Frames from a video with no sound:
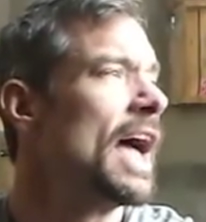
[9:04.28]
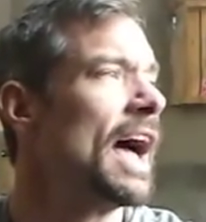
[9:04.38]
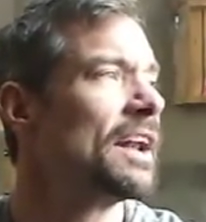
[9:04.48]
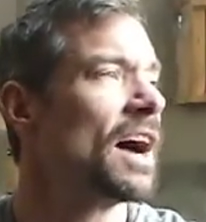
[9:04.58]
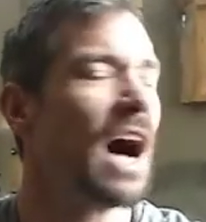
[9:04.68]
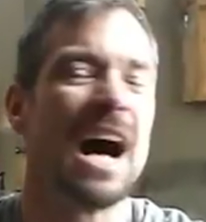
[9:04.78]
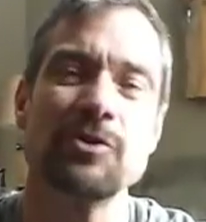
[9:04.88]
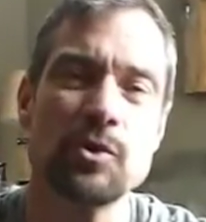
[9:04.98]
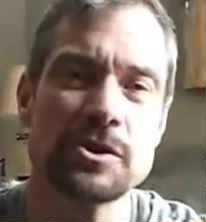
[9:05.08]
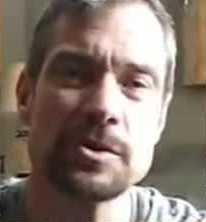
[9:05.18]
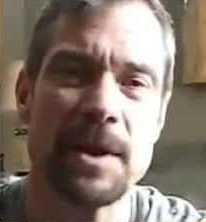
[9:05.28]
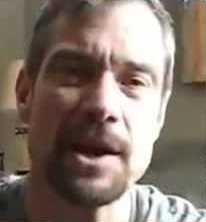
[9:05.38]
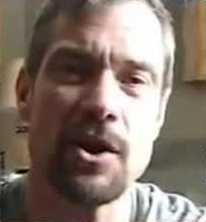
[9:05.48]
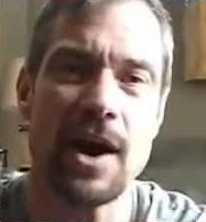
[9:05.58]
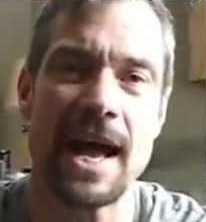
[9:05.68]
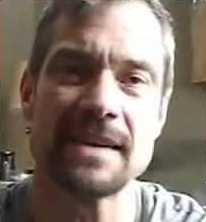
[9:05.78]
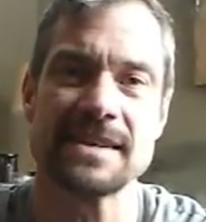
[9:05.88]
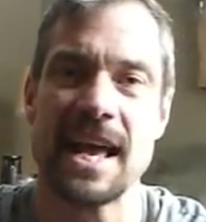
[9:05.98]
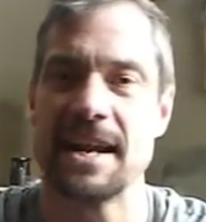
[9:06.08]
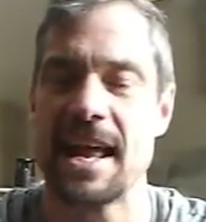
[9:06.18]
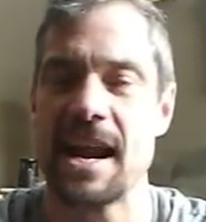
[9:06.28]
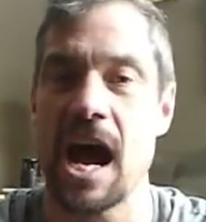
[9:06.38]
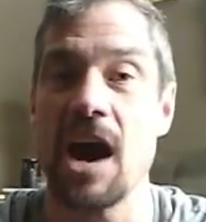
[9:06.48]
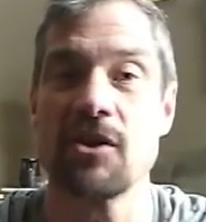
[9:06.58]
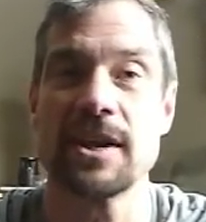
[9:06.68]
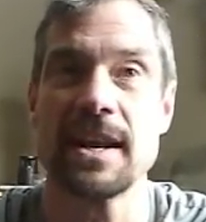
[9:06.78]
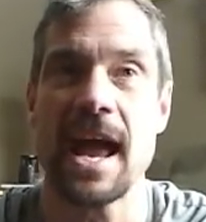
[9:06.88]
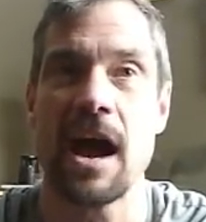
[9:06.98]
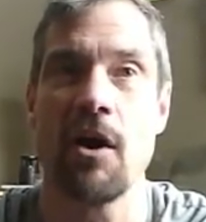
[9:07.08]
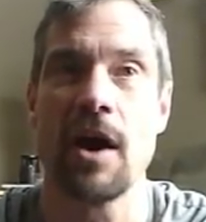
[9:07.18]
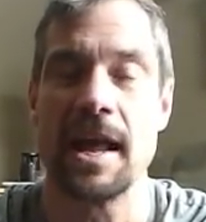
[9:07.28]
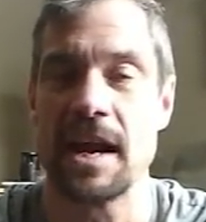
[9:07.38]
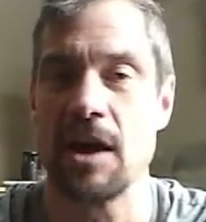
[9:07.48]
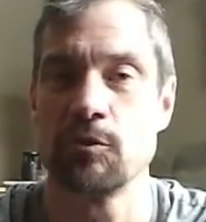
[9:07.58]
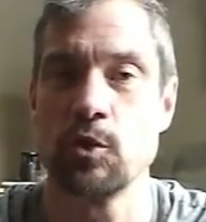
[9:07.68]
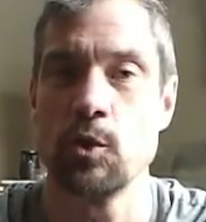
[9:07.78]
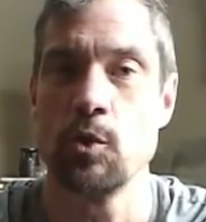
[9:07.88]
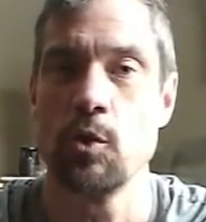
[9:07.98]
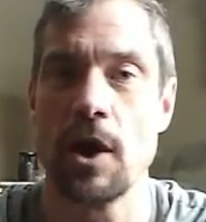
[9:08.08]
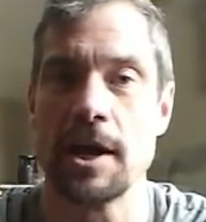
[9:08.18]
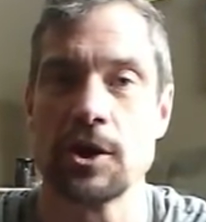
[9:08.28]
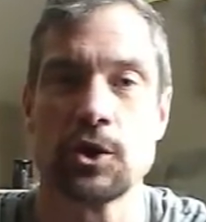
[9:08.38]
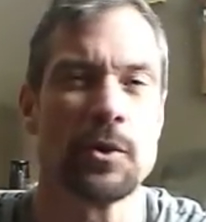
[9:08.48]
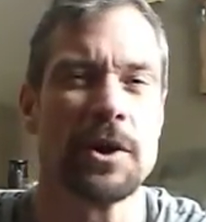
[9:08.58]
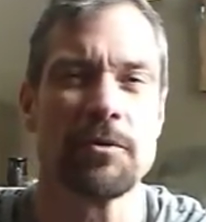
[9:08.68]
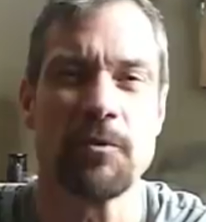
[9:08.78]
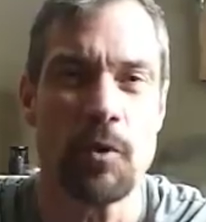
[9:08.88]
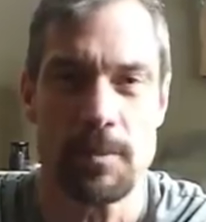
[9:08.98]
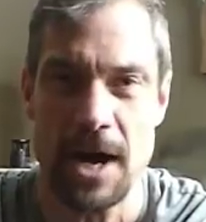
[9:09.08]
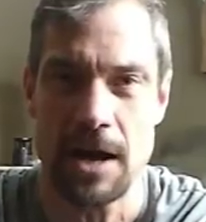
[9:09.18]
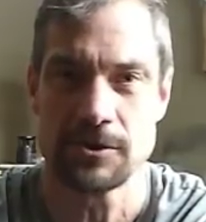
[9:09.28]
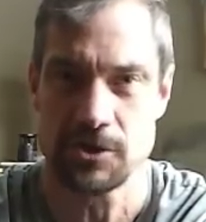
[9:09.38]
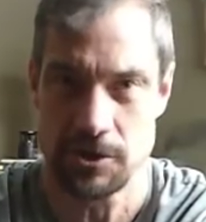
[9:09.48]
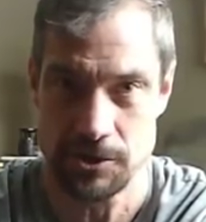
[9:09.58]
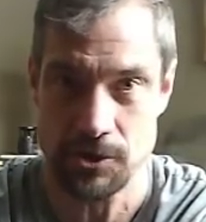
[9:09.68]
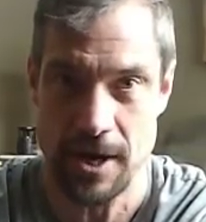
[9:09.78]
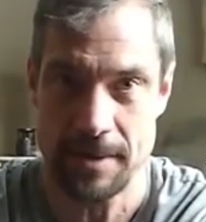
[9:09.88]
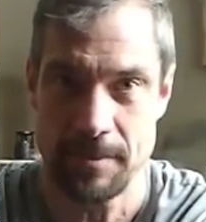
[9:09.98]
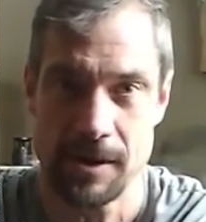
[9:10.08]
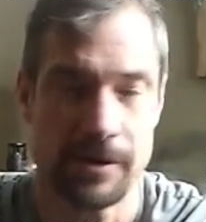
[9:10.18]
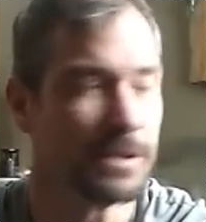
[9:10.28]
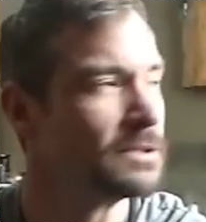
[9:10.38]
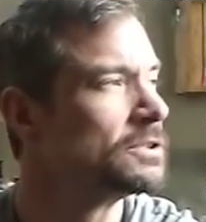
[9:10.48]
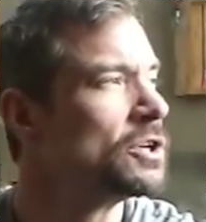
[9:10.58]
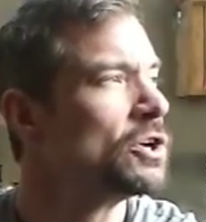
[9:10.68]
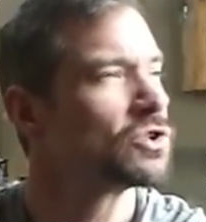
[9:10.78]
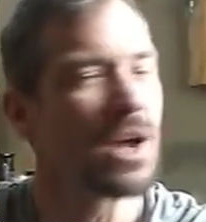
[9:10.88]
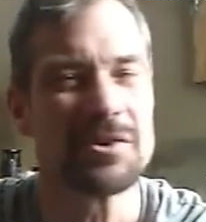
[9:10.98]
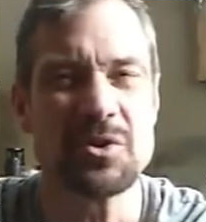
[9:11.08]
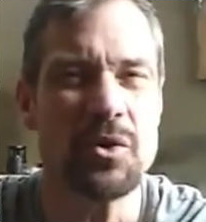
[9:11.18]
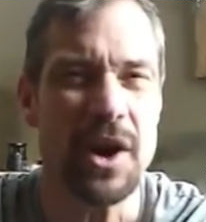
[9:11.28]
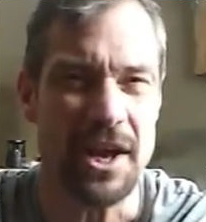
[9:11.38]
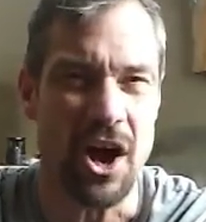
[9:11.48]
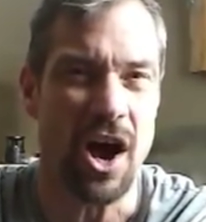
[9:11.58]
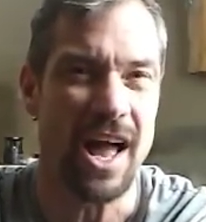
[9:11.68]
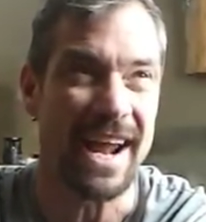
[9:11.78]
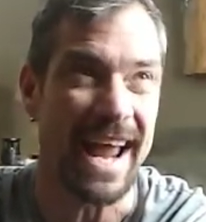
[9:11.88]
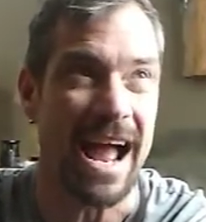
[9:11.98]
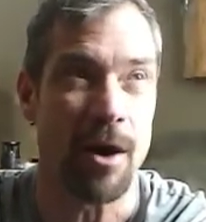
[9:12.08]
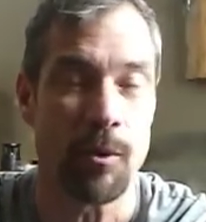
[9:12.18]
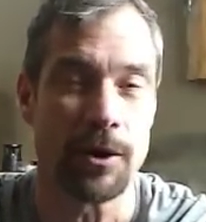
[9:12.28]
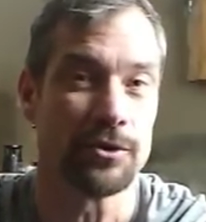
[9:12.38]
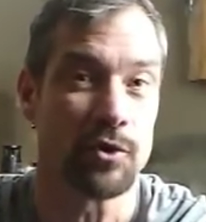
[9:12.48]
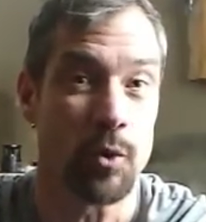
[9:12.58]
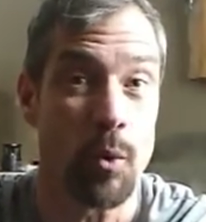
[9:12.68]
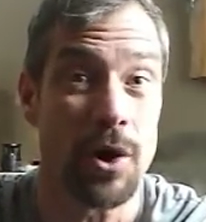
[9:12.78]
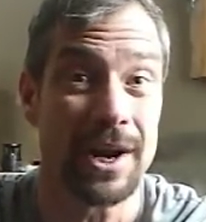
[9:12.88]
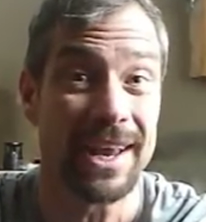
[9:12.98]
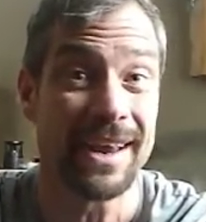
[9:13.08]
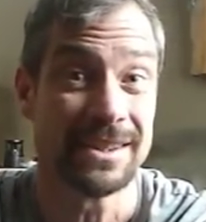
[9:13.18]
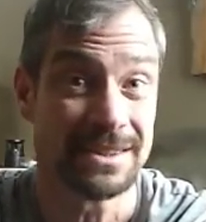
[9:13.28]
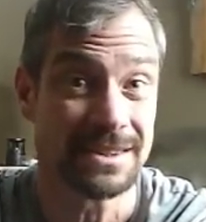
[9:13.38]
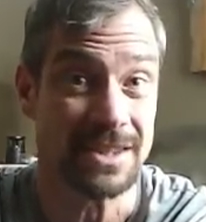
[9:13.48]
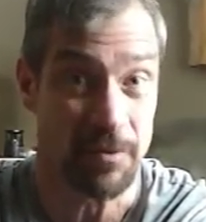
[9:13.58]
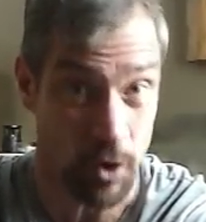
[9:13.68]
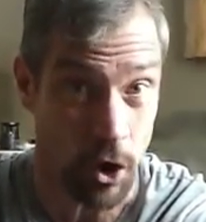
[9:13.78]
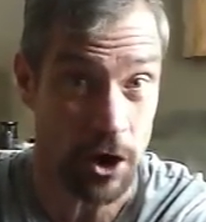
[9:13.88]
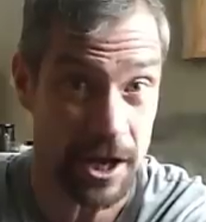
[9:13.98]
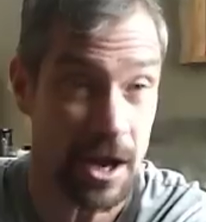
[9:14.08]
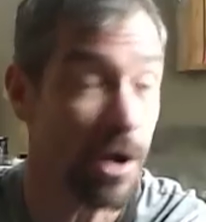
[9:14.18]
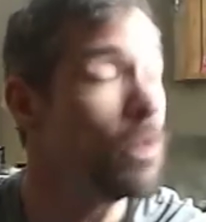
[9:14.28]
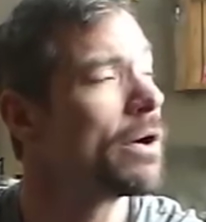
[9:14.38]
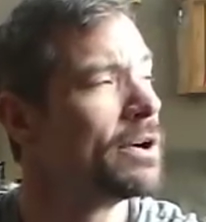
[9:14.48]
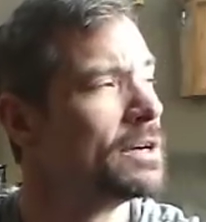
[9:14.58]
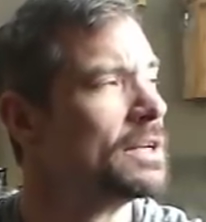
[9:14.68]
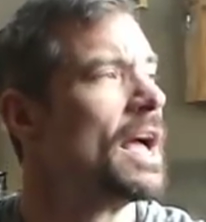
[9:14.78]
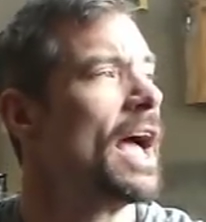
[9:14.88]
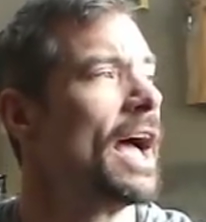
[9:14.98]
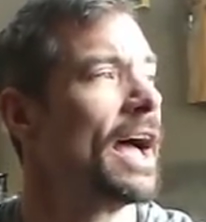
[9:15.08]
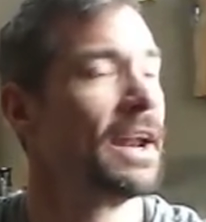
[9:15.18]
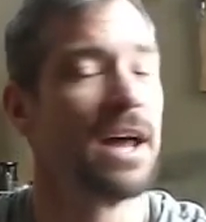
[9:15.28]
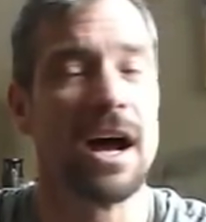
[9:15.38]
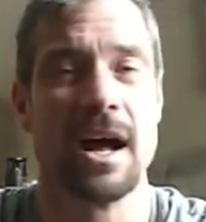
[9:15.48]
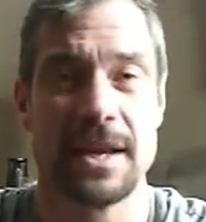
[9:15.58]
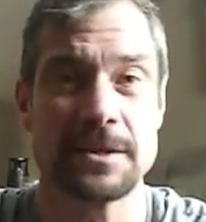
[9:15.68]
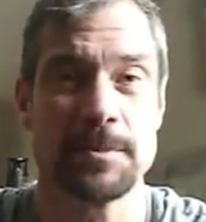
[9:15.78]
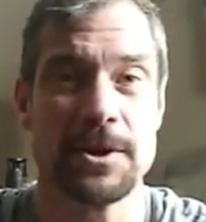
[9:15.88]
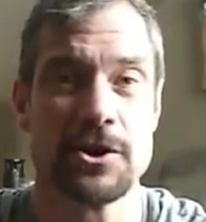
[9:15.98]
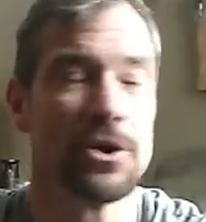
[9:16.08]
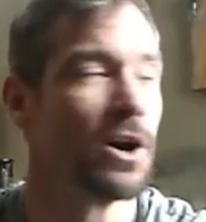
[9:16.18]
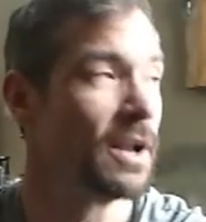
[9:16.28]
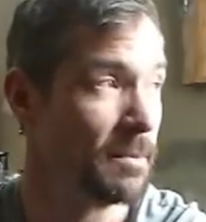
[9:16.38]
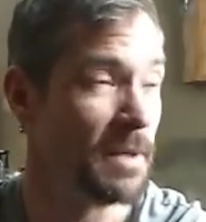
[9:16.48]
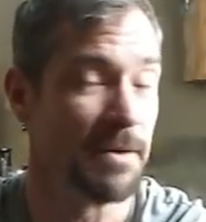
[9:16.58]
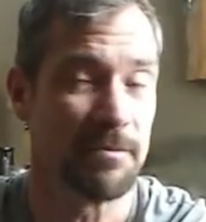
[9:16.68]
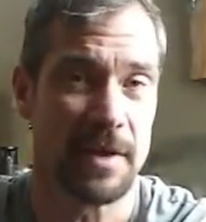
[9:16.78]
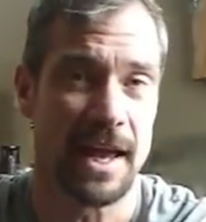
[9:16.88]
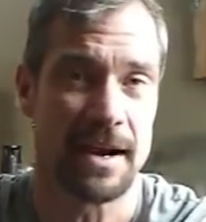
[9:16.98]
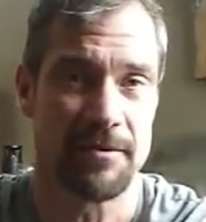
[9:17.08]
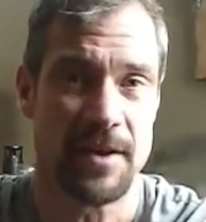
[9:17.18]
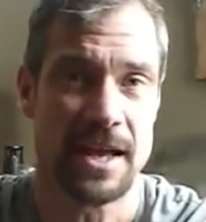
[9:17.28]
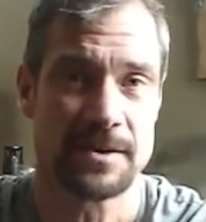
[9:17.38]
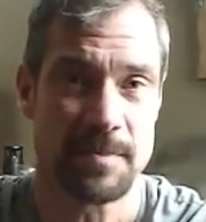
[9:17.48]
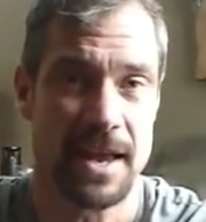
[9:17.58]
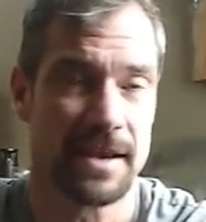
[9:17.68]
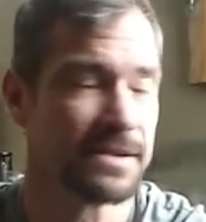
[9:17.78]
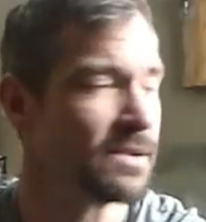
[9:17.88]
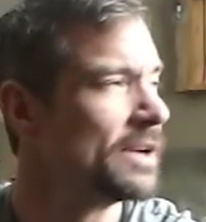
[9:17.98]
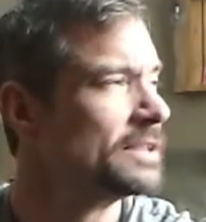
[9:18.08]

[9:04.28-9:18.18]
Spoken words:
And I'll do a spin class, and then I'll get out and I'll do like 3 or 4 miles on the treadmill. So I'll do like an hour and 20 of cardio, and that's pretty good and at a fast pace.